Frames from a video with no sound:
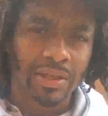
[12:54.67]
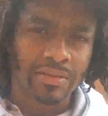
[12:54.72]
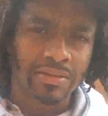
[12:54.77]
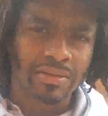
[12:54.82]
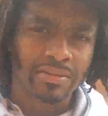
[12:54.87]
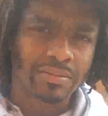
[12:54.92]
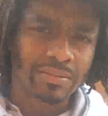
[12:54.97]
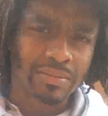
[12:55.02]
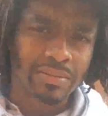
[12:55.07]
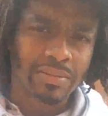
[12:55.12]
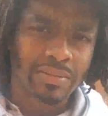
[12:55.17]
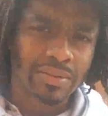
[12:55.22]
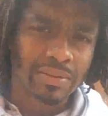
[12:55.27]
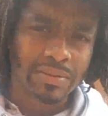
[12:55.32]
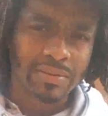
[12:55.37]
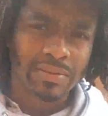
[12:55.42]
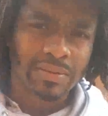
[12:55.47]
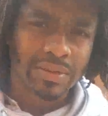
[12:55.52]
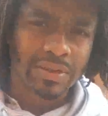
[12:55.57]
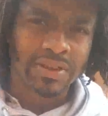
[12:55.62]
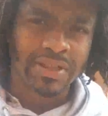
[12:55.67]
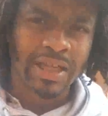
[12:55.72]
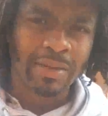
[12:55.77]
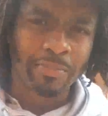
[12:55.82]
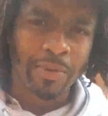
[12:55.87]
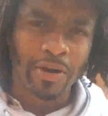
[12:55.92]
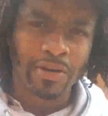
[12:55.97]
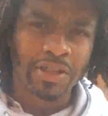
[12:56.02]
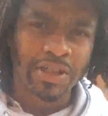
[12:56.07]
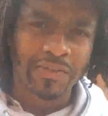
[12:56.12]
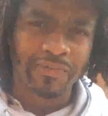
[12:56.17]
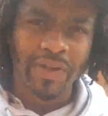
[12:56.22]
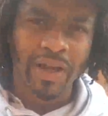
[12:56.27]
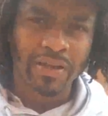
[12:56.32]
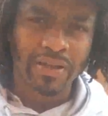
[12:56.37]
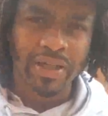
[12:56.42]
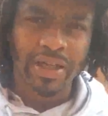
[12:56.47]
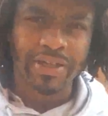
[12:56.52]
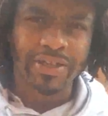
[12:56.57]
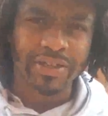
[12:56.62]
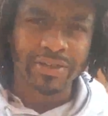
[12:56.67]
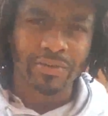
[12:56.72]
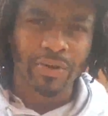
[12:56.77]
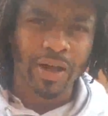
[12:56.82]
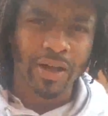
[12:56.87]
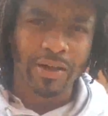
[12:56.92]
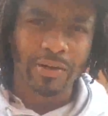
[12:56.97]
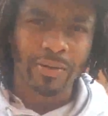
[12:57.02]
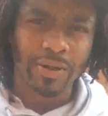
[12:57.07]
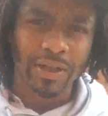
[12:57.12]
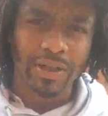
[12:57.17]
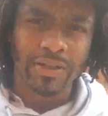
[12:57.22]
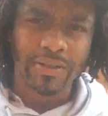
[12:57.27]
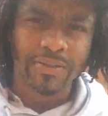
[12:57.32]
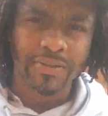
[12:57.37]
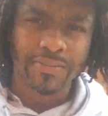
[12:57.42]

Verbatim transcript: know, step on this foundation right quick.